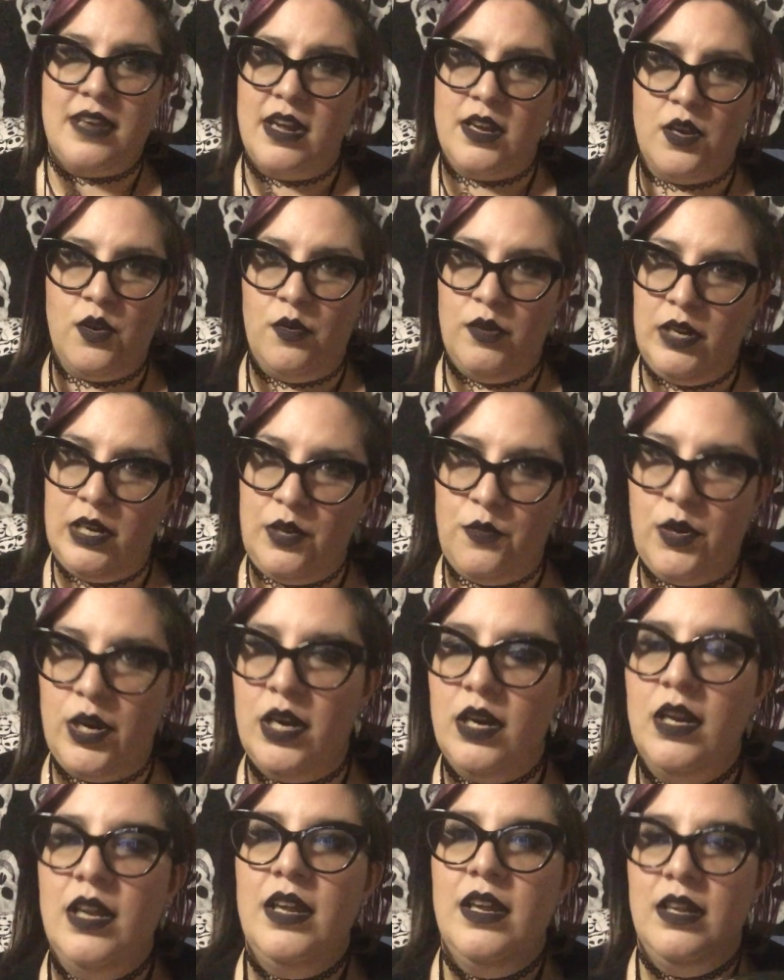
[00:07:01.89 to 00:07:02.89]
not going
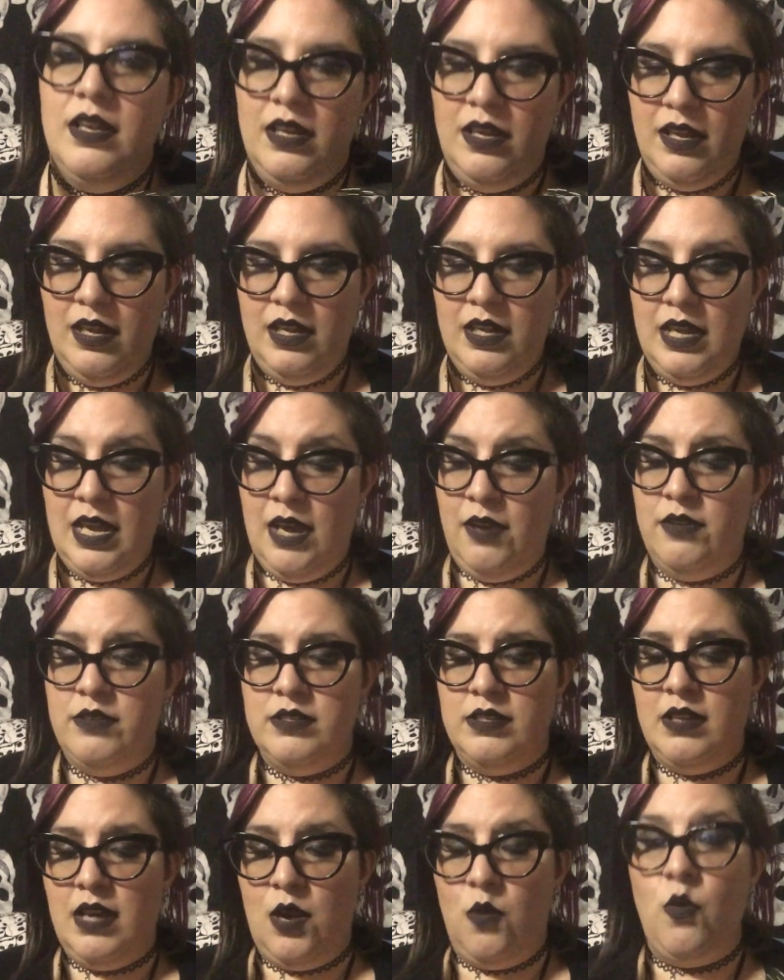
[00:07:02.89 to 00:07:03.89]
anywhere. That
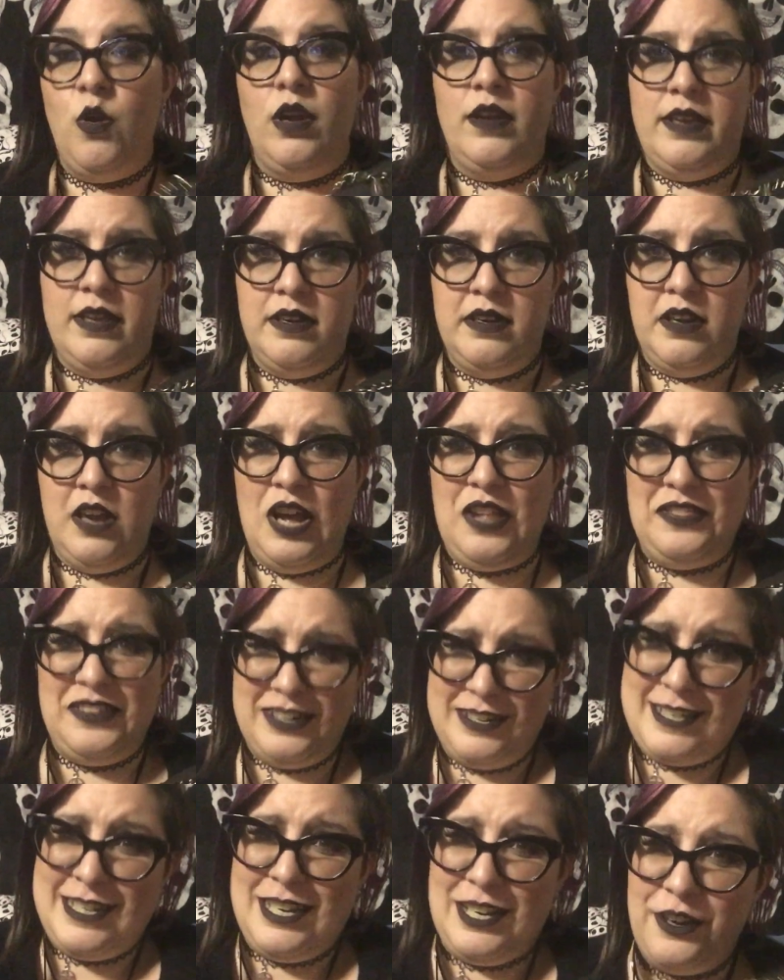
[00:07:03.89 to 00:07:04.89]
was a lot of work getting it on
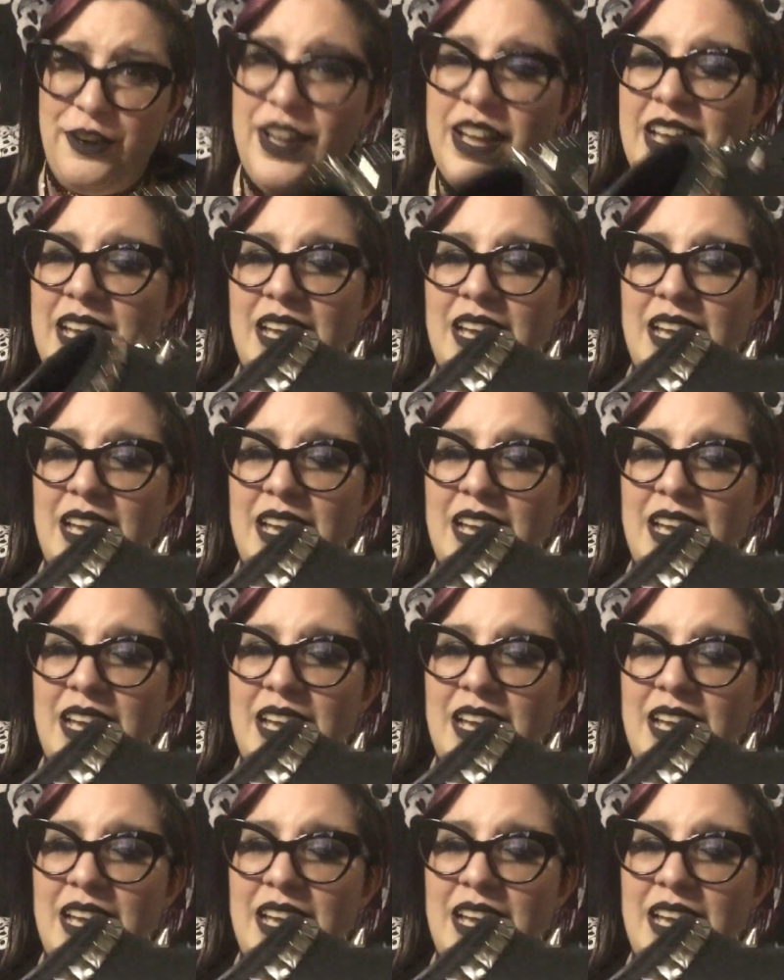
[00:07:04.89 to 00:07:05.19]
there too.